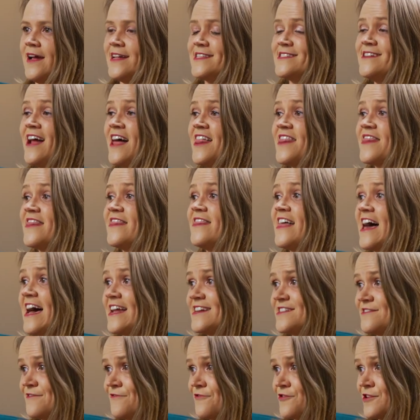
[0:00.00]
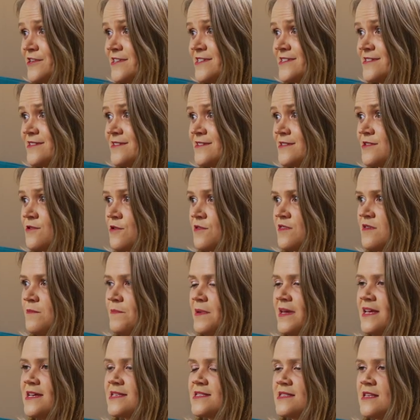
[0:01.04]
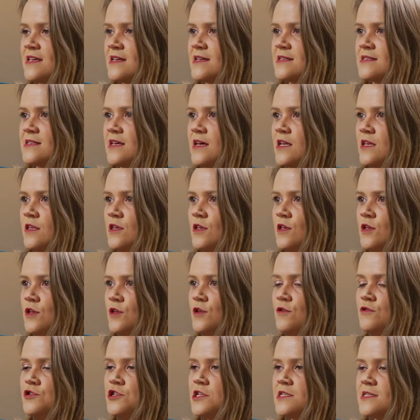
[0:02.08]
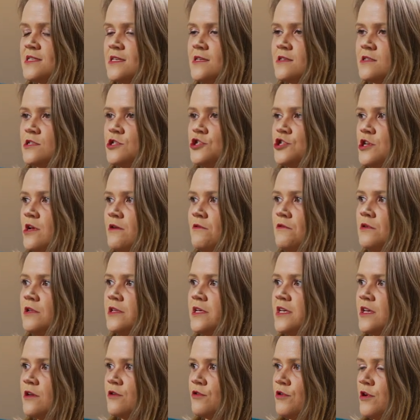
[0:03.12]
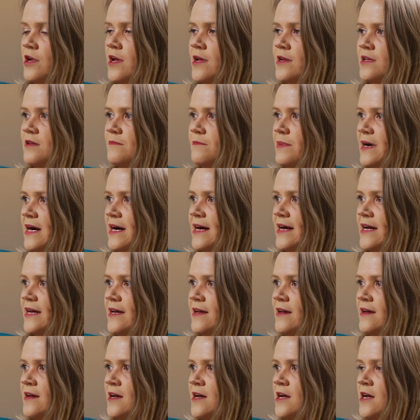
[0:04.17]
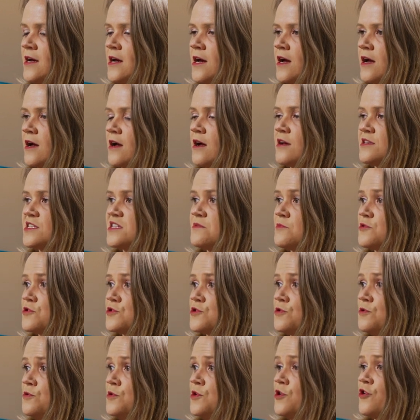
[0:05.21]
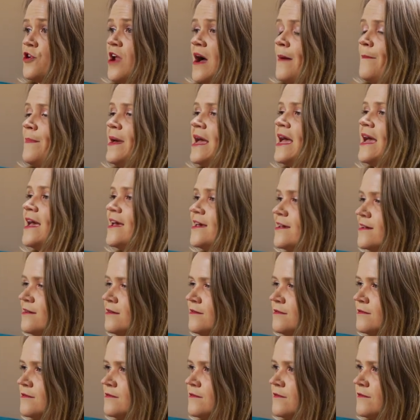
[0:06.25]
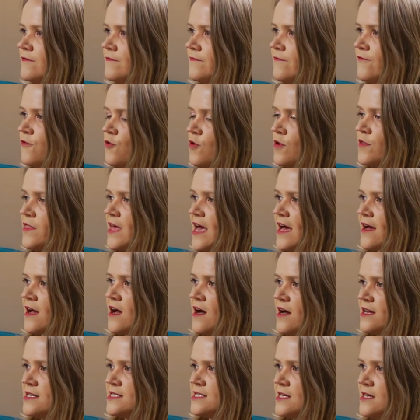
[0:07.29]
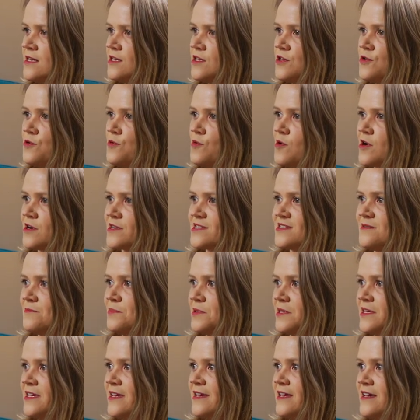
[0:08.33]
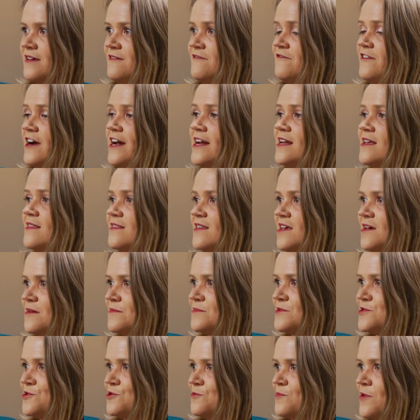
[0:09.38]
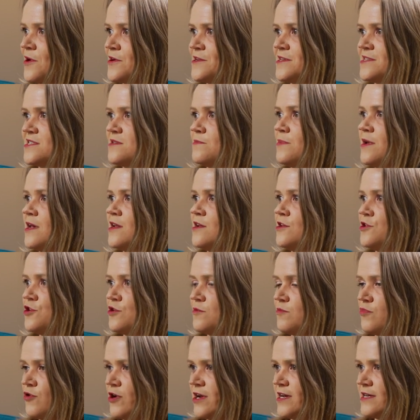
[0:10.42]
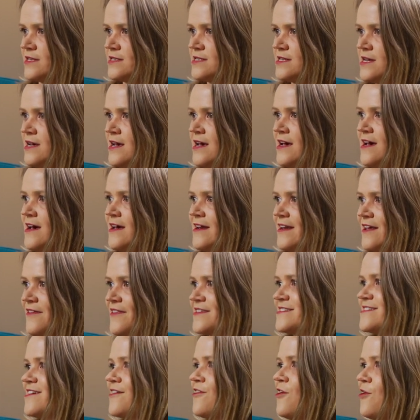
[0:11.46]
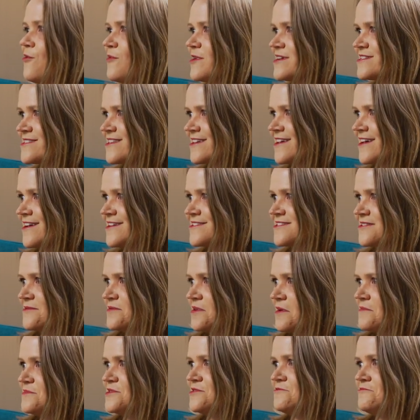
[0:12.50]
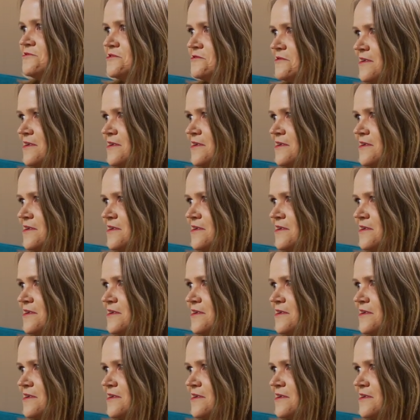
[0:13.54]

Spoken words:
It's not that different. So the biggest thing is that UGC is generally created by customers who you're not paying for that content. You are simply inviting them to participate in your brand. Now, that's not always the case. Sometimes you do